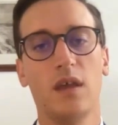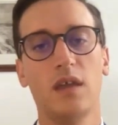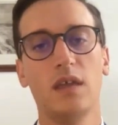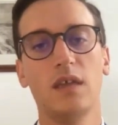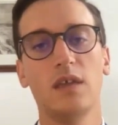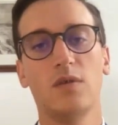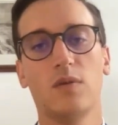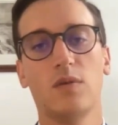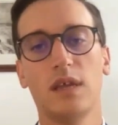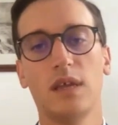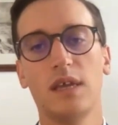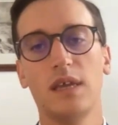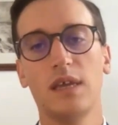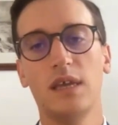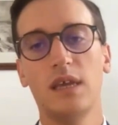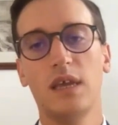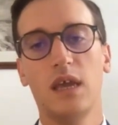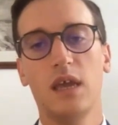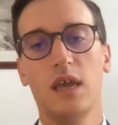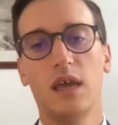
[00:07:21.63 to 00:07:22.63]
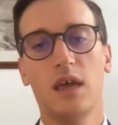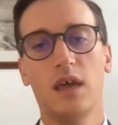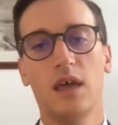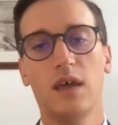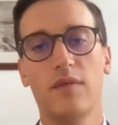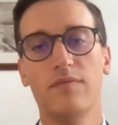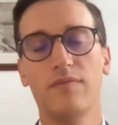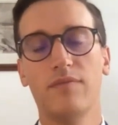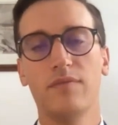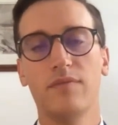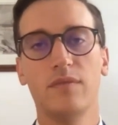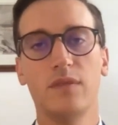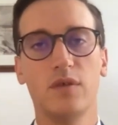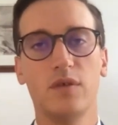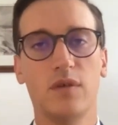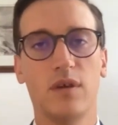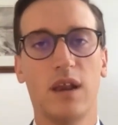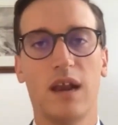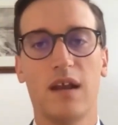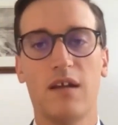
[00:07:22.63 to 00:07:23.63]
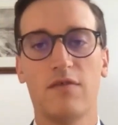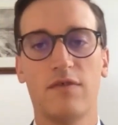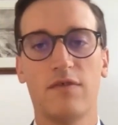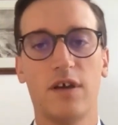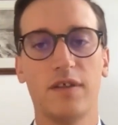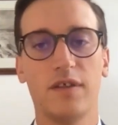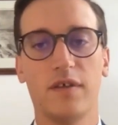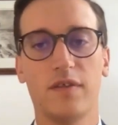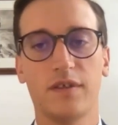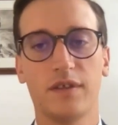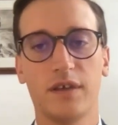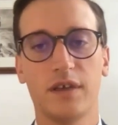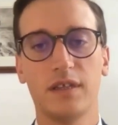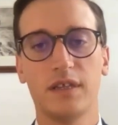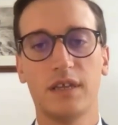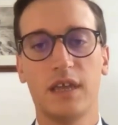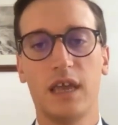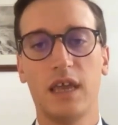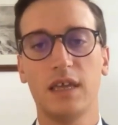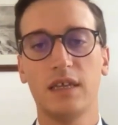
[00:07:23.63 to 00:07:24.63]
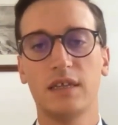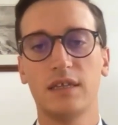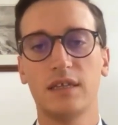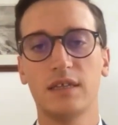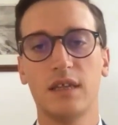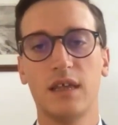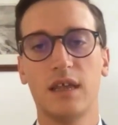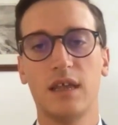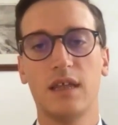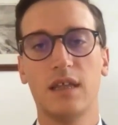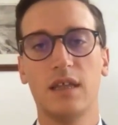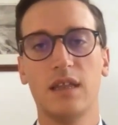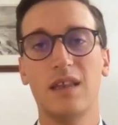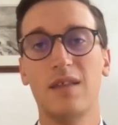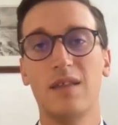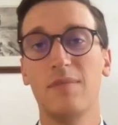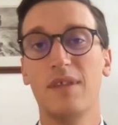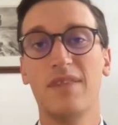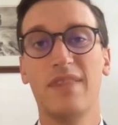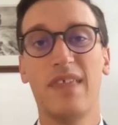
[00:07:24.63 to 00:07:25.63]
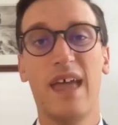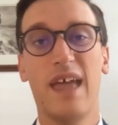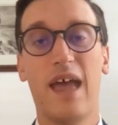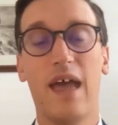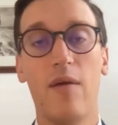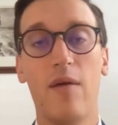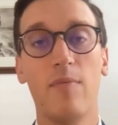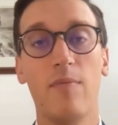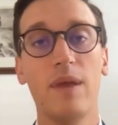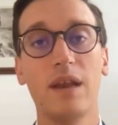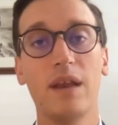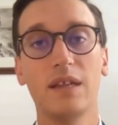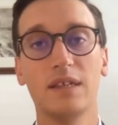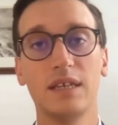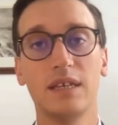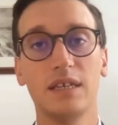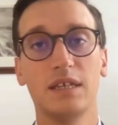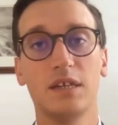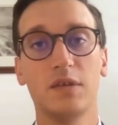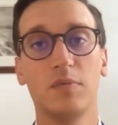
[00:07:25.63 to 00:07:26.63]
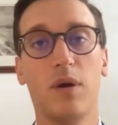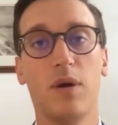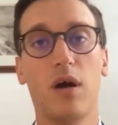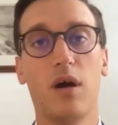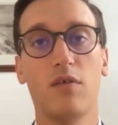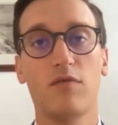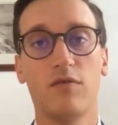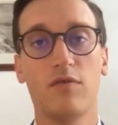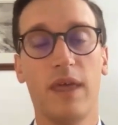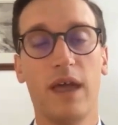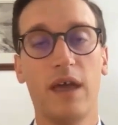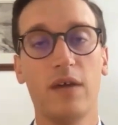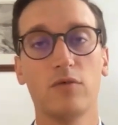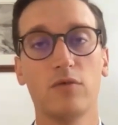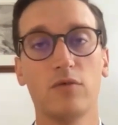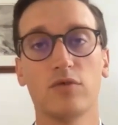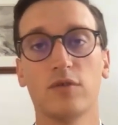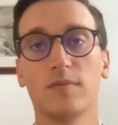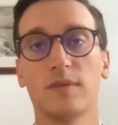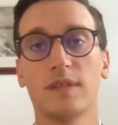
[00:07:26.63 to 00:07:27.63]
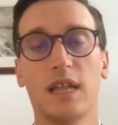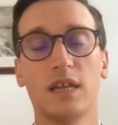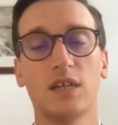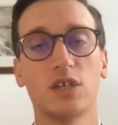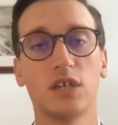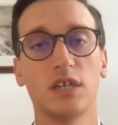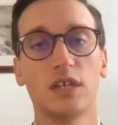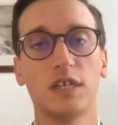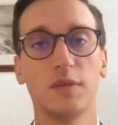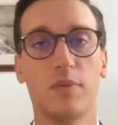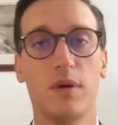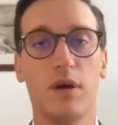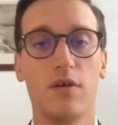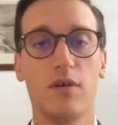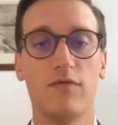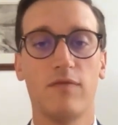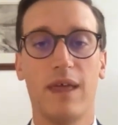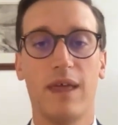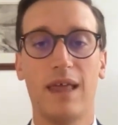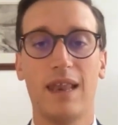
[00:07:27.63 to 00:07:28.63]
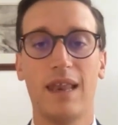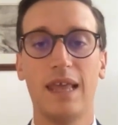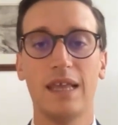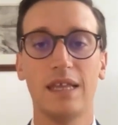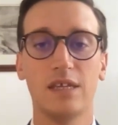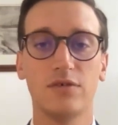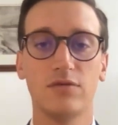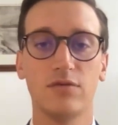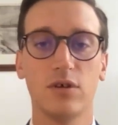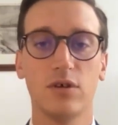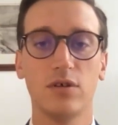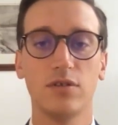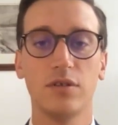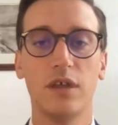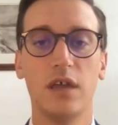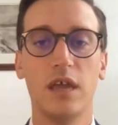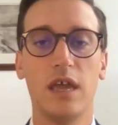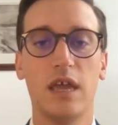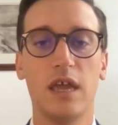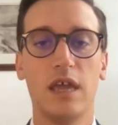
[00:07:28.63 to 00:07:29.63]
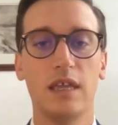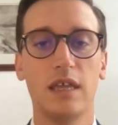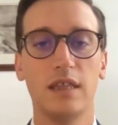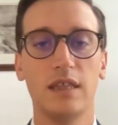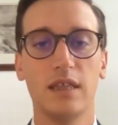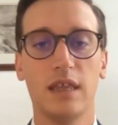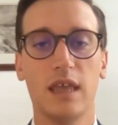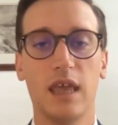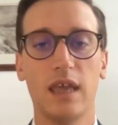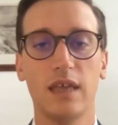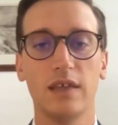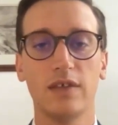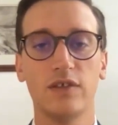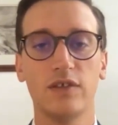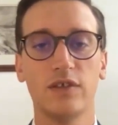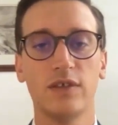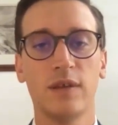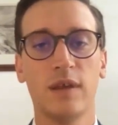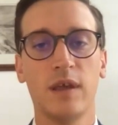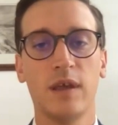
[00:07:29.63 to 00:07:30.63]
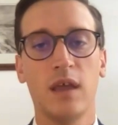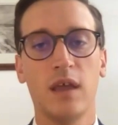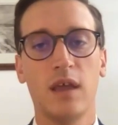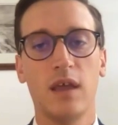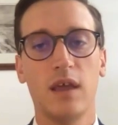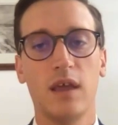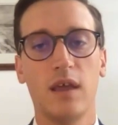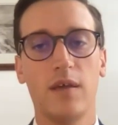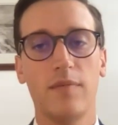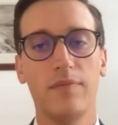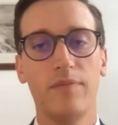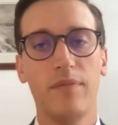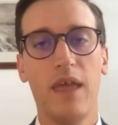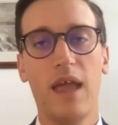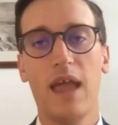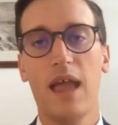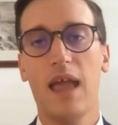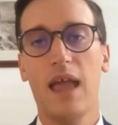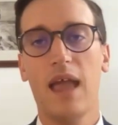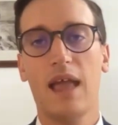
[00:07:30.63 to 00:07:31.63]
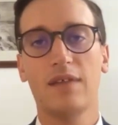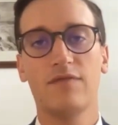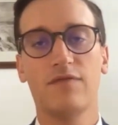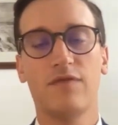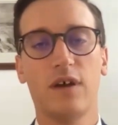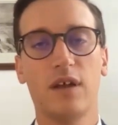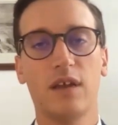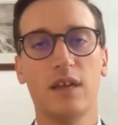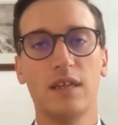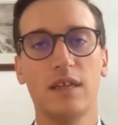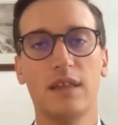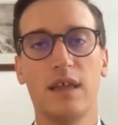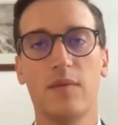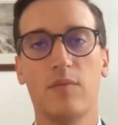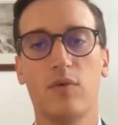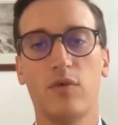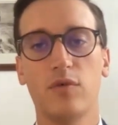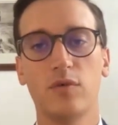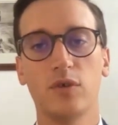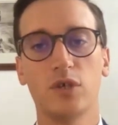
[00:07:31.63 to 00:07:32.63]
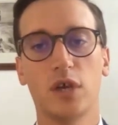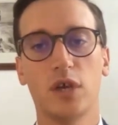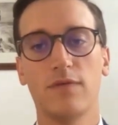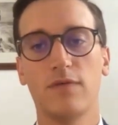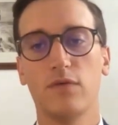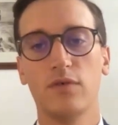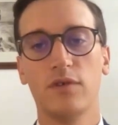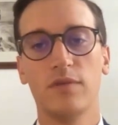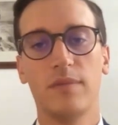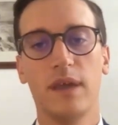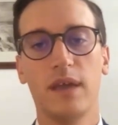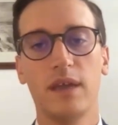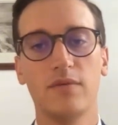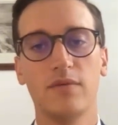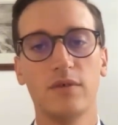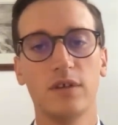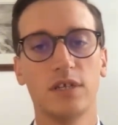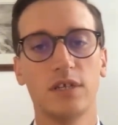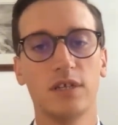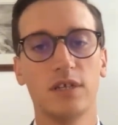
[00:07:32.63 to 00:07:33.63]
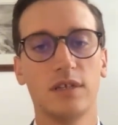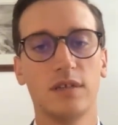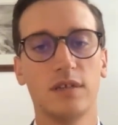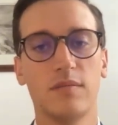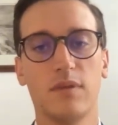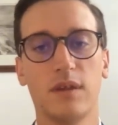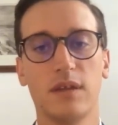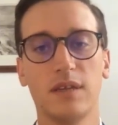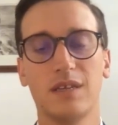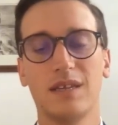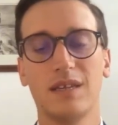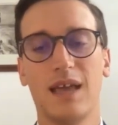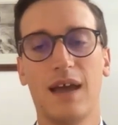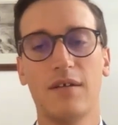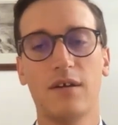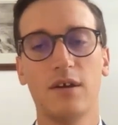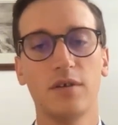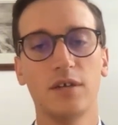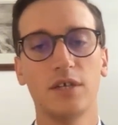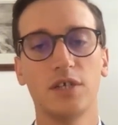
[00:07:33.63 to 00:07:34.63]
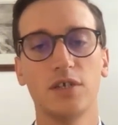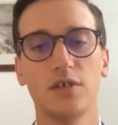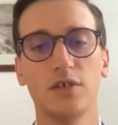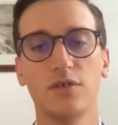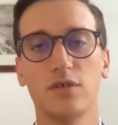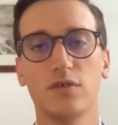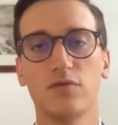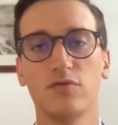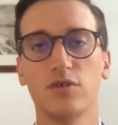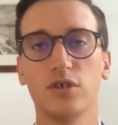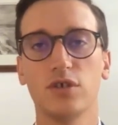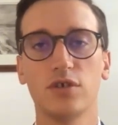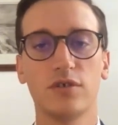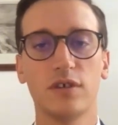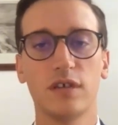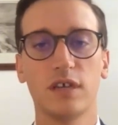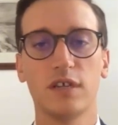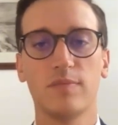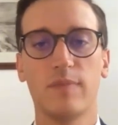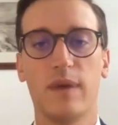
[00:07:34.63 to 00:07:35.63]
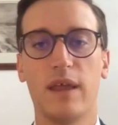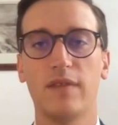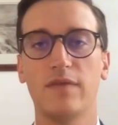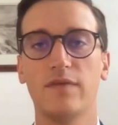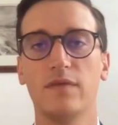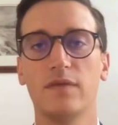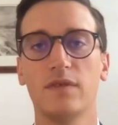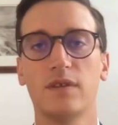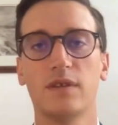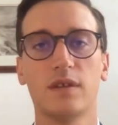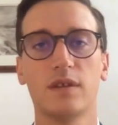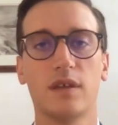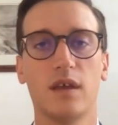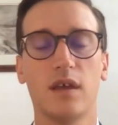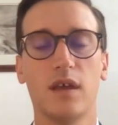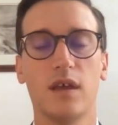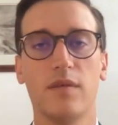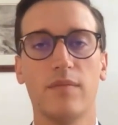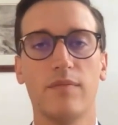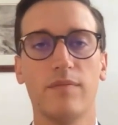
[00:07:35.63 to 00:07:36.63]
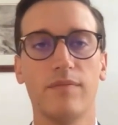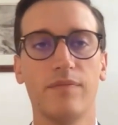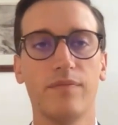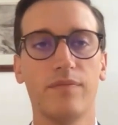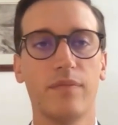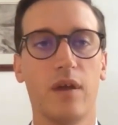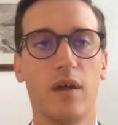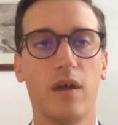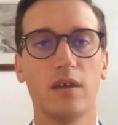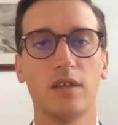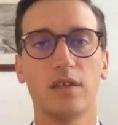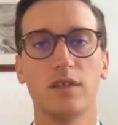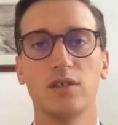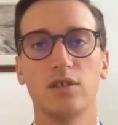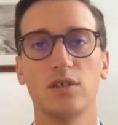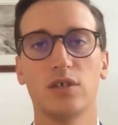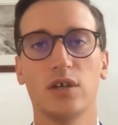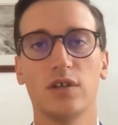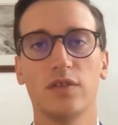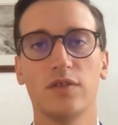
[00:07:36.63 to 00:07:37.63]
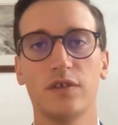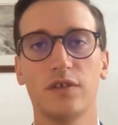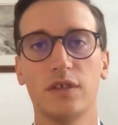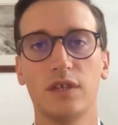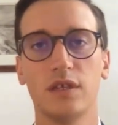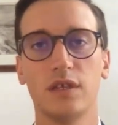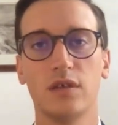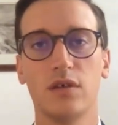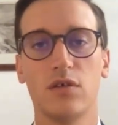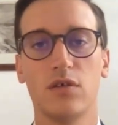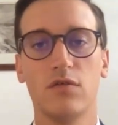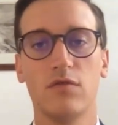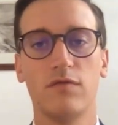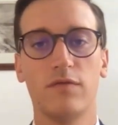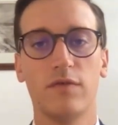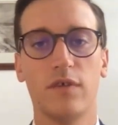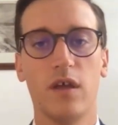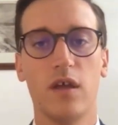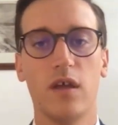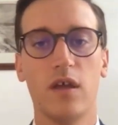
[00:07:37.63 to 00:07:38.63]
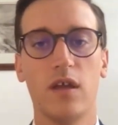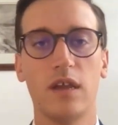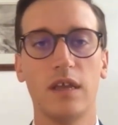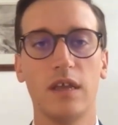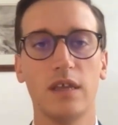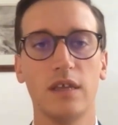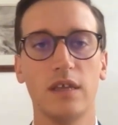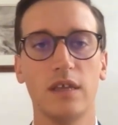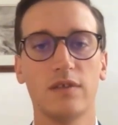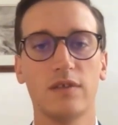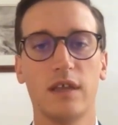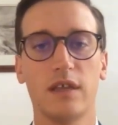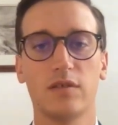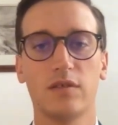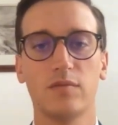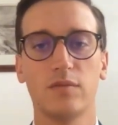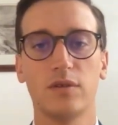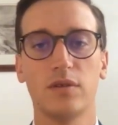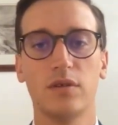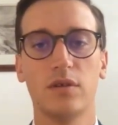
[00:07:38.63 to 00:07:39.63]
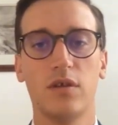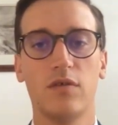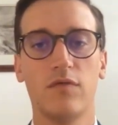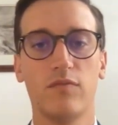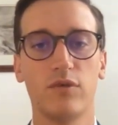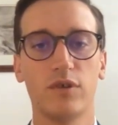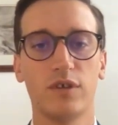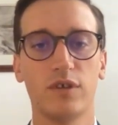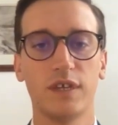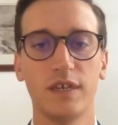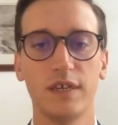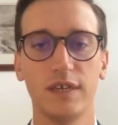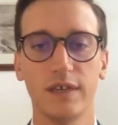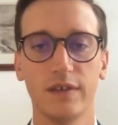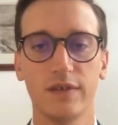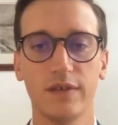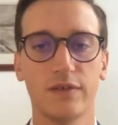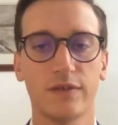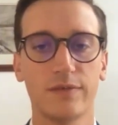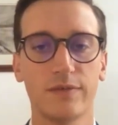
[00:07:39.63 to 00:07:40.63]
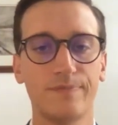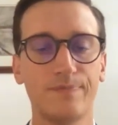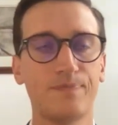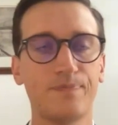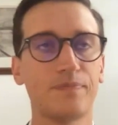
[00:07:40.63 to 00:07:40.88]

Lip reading: Equally, you can clarify the other side's case, limit their ability to depart from that or substantially depart from that later on in the case. And finally, that point which I've already made, which is simply to narrow issues, reduce expense, heighten chances of early settlement of proceedings.